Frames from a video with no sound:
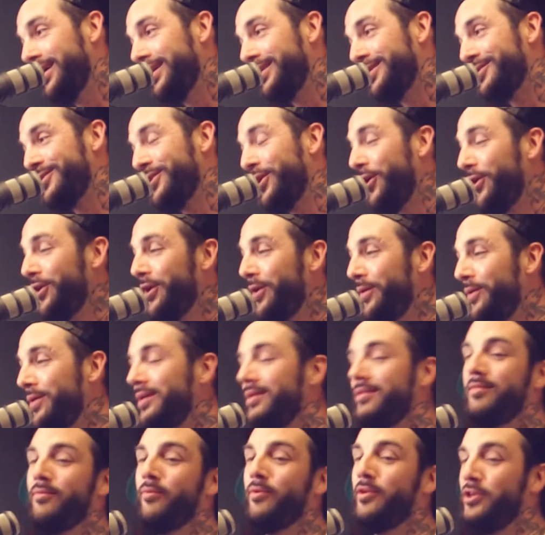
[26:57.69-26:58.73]
it's not
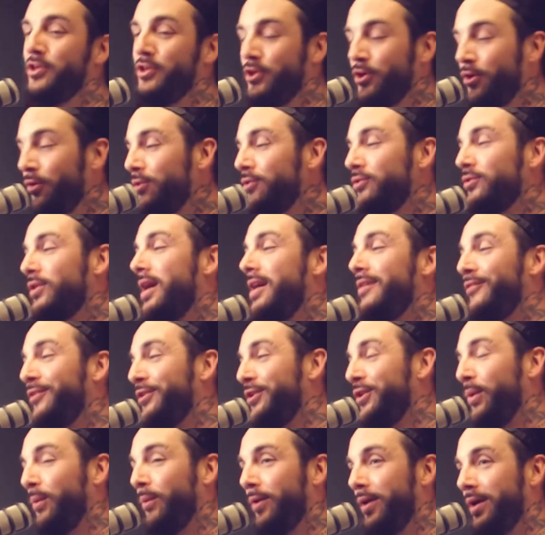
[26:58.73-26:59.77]
always what you're
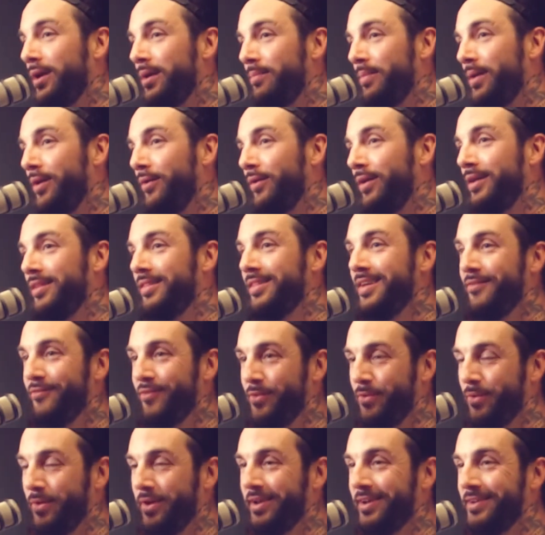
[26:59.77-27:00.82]
driving you're worried about, it's
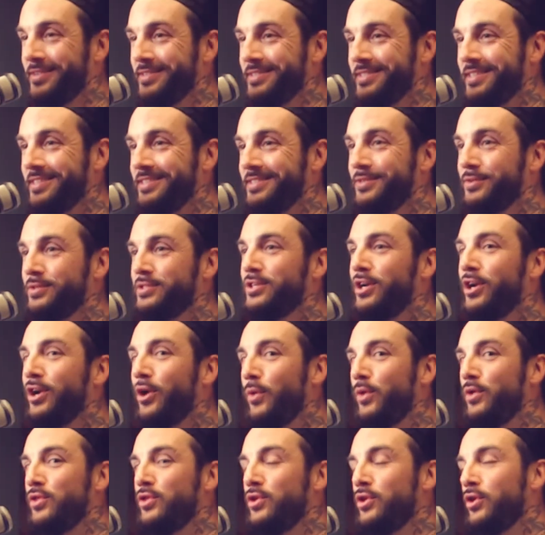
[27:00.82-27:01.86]
everyone else's. So it's not
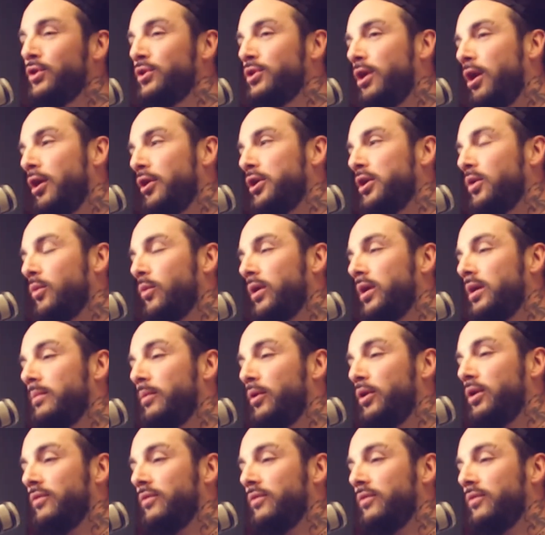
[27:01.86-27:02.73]
always your dog you're worried